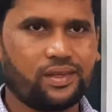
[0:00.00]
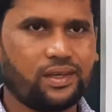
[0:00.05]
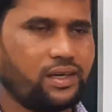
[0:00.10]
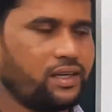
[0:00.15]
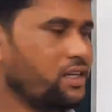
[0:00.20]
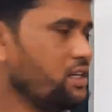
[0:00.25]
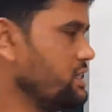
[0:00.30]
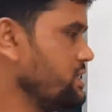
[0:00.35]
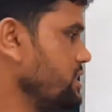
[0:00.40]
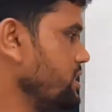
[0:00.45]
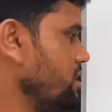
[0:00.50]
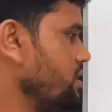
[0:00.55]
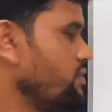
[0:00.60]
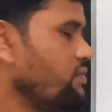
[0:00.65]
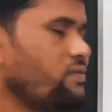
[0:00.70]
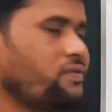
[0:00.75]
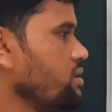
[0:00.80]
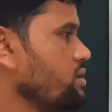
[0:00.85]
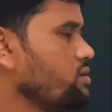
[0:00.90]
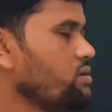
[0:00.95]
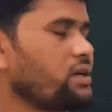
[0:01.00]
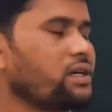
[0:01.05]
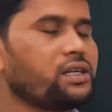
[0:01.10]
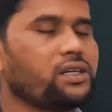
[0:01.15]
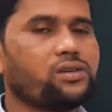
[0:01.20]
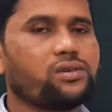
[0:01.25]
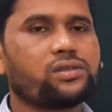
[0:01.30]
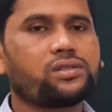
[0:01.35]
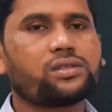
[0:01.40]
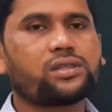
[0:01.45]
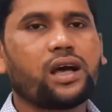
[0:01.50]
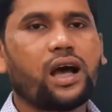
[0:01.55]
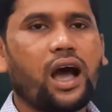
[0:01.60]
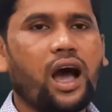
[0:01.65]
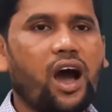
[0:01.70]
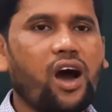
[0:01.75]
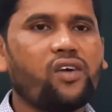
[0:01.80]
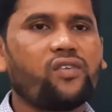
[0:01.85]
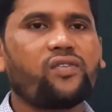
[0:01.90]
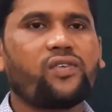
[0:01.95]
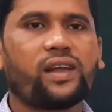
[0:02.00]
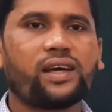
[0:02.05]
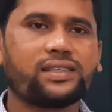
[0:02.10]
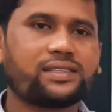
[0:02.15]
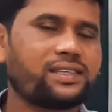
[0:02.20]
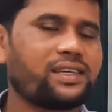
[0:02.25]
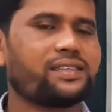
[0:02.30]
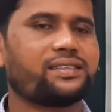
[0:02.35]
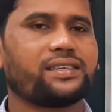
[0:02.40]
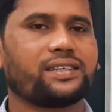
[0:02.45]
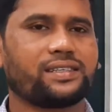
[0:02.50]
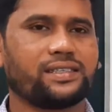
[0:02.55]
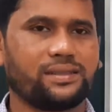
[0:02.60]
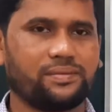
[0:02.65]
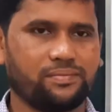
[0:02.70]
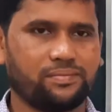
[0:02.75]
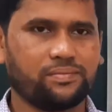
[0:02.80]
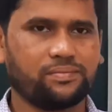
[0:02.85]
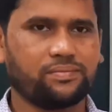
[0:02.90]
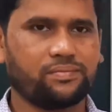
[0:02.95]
Instead of, you can use how plus adjective.